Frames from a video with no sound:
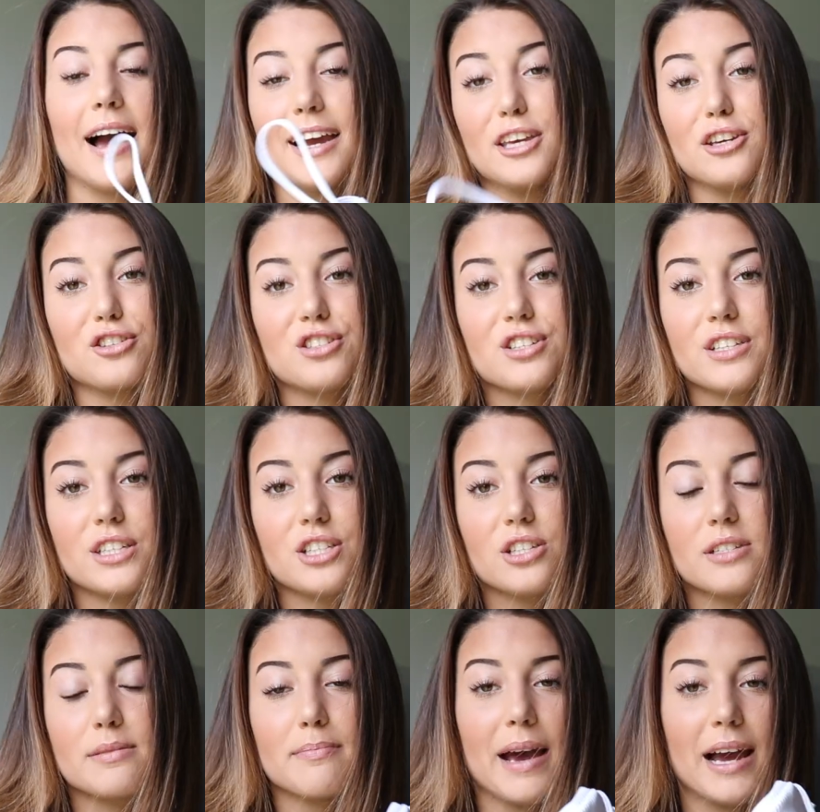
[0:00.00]
I usually
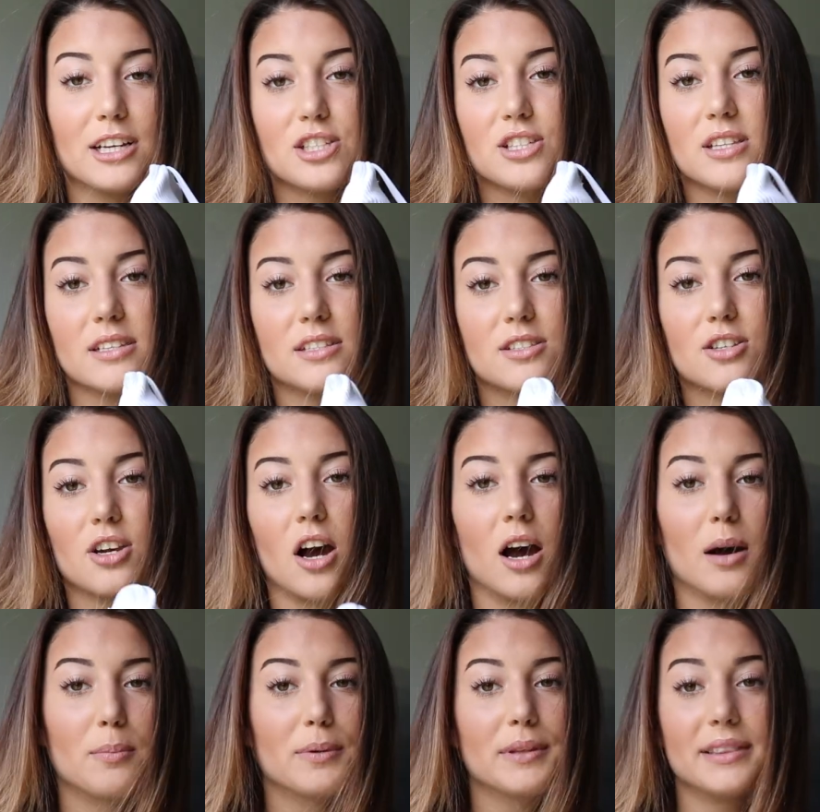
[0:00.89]
just match this
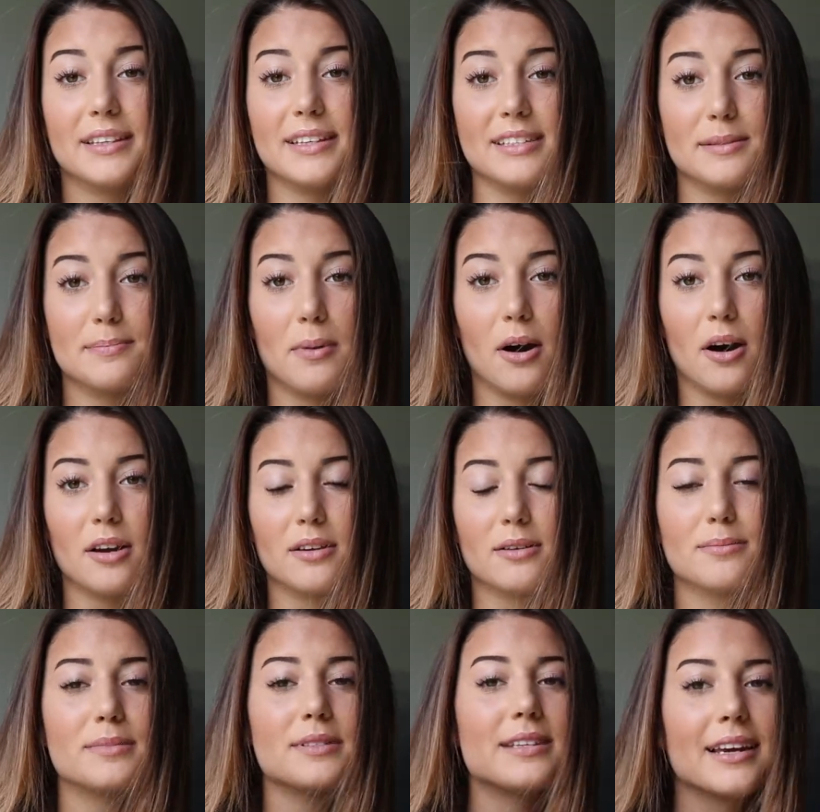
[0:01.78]
top with these
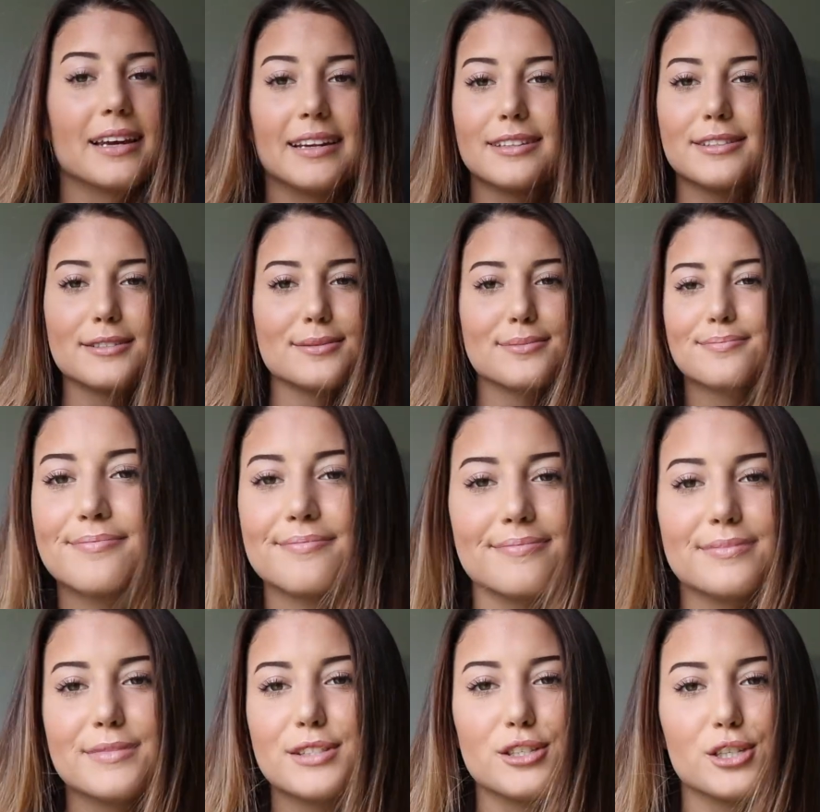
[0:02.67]
bottoms, and it's
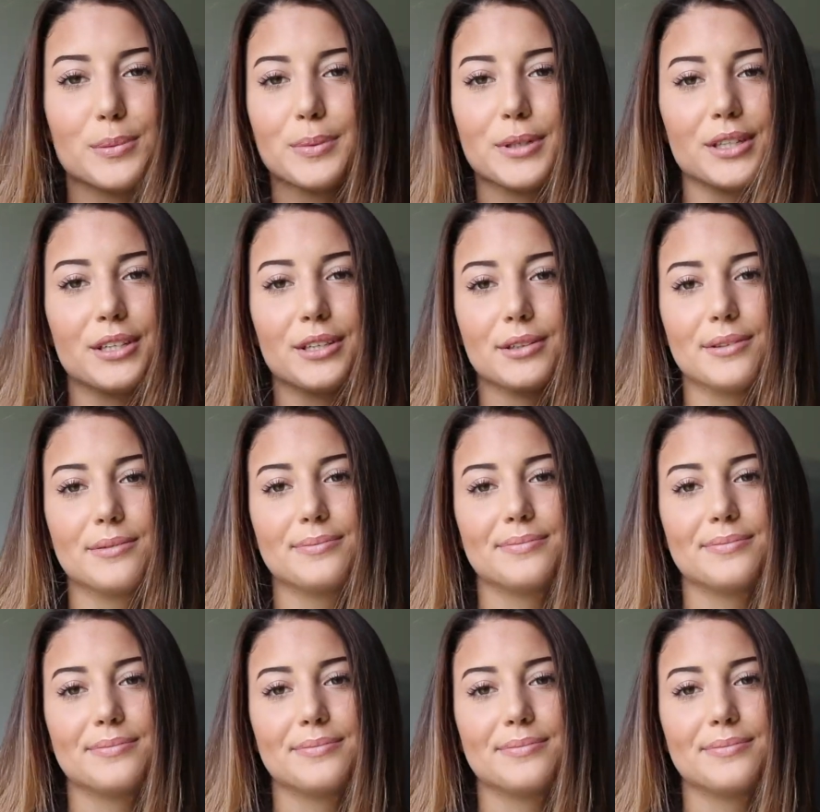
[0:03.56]
super cute.